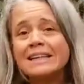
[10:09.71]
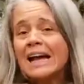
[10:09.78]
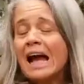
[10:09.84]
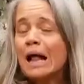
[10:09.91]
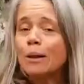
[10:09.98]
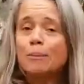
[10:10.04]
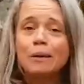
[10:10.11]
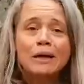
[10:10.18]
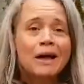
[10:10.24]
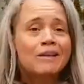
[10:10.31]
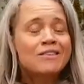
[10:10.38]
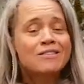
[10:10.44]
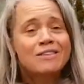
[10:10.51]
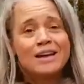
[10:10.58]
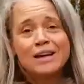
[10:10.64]
helping us
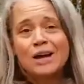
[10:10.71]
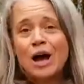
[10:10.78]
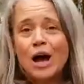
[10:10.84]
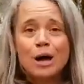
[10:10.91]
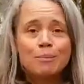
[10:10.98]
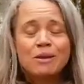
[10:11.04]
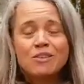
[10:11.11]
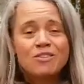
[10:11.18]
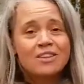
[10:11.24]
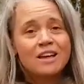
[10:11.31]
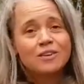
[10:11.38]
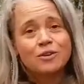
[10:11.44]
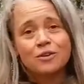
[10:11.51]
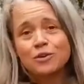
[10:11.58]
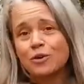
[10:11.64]
stay calm and
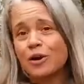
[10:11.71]
centered,